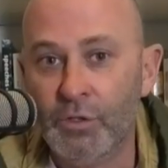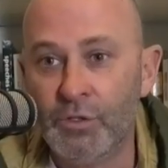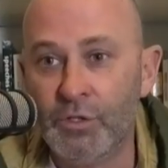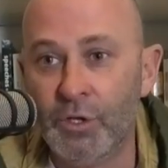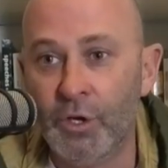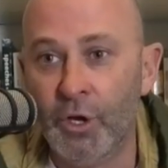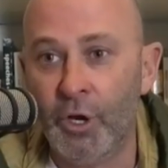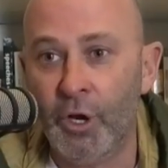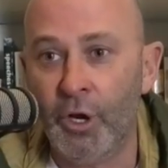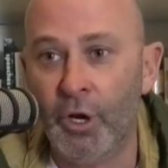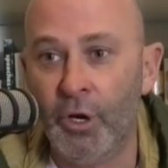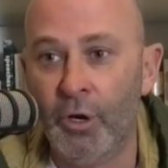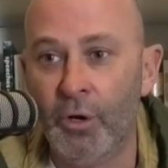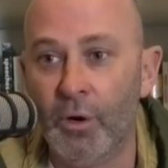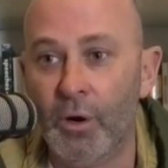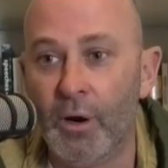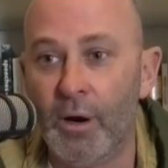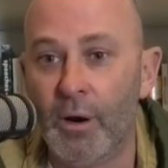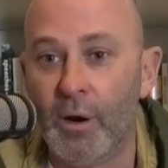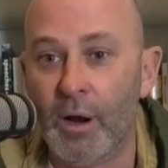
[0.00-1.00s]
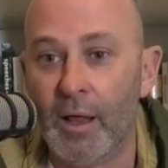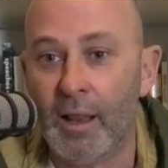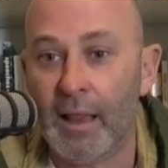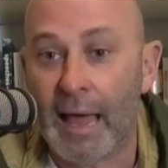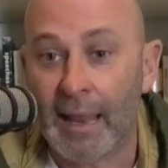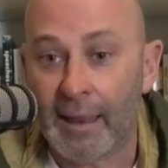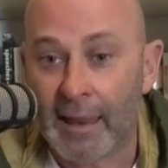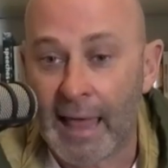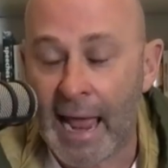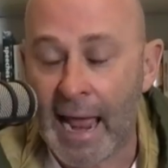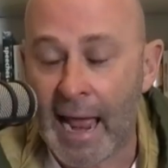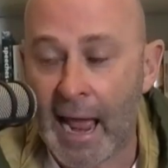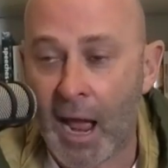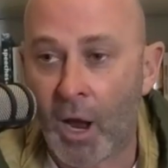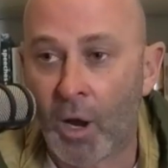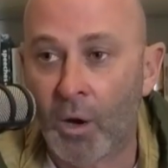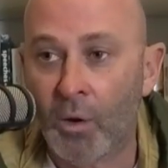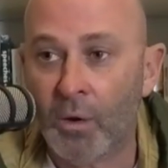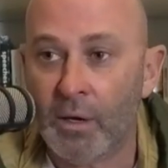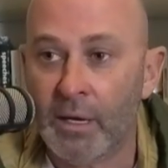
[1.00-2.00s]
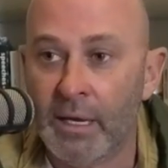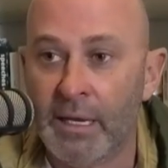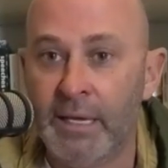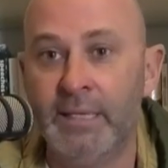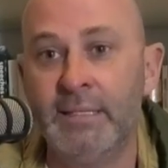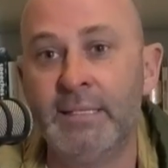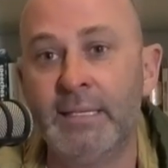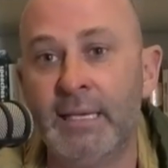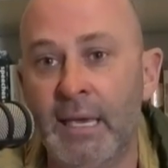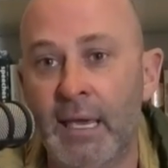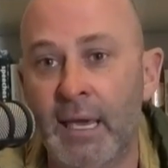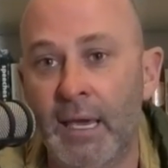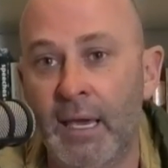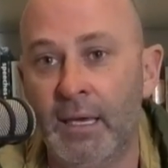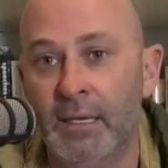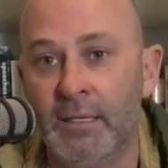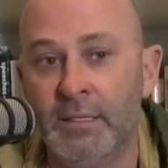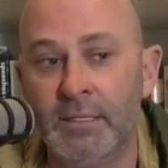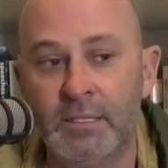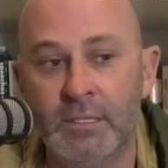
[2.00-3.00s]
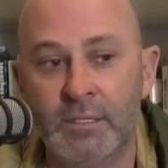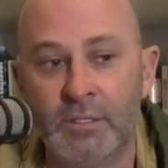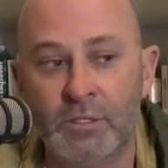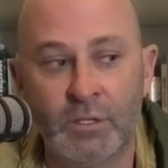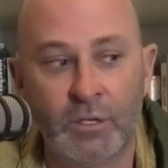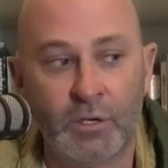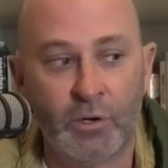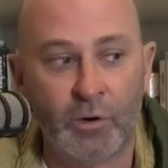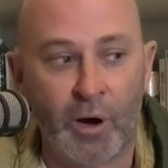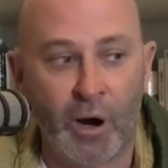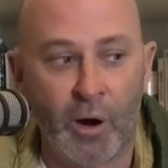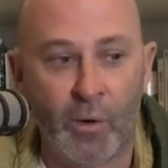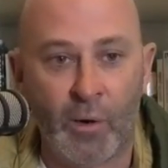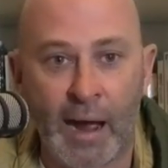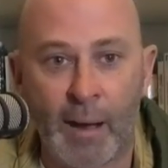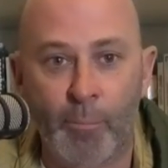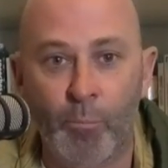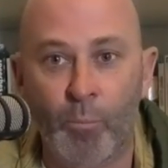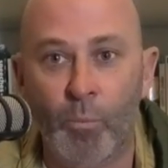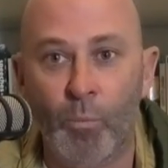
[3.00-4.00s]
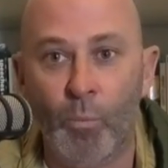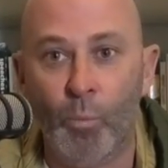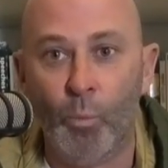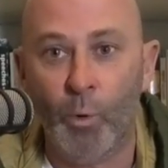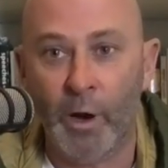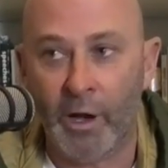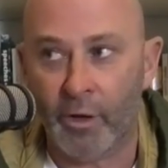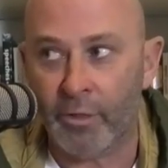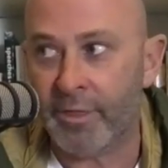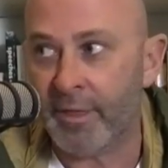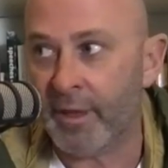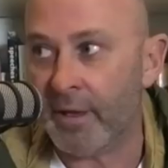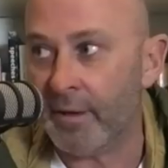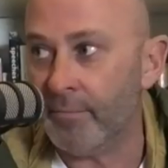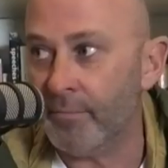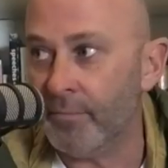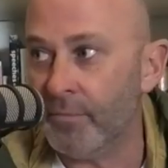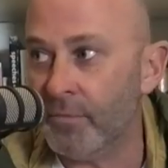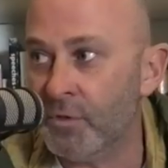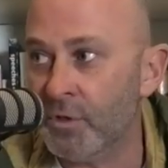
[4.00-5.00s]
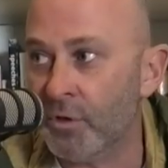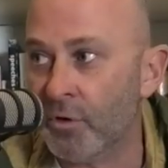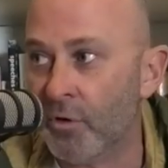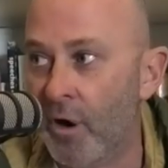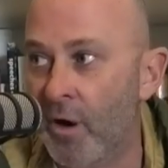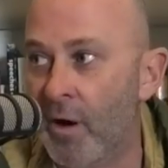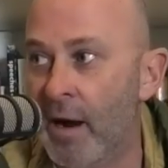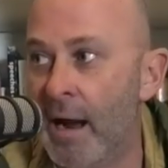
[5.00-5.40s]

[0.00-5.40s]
to allow his kids to grow up wealthy, to grow